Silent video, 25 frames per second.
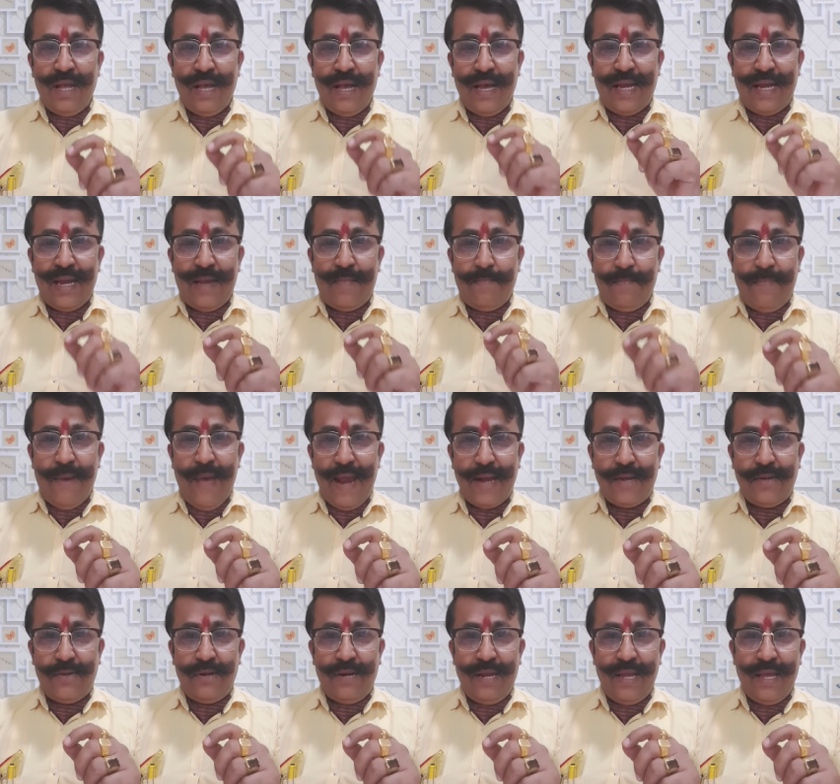and I am
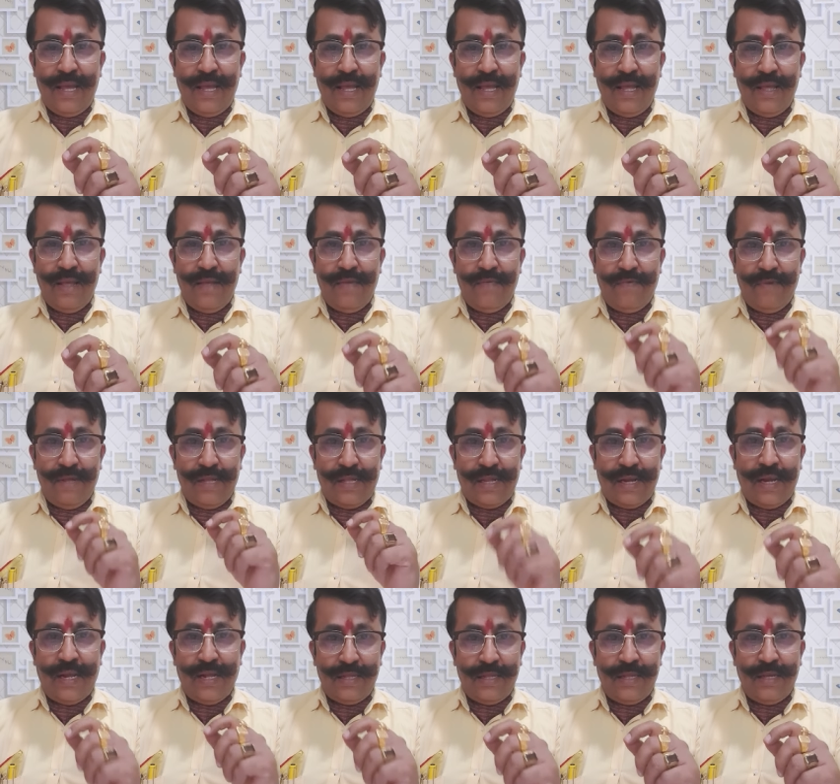back today with
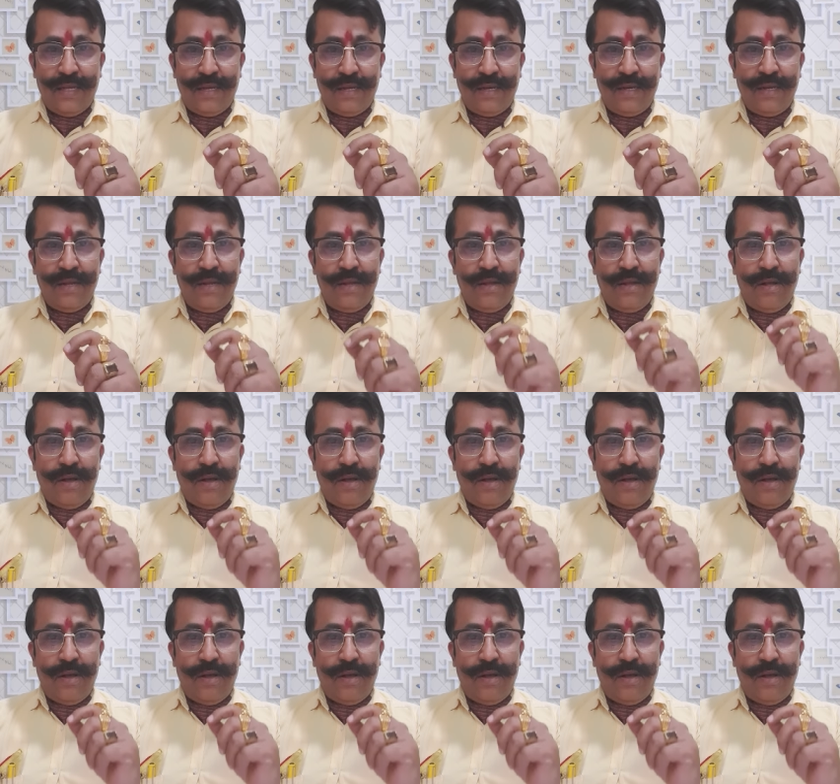another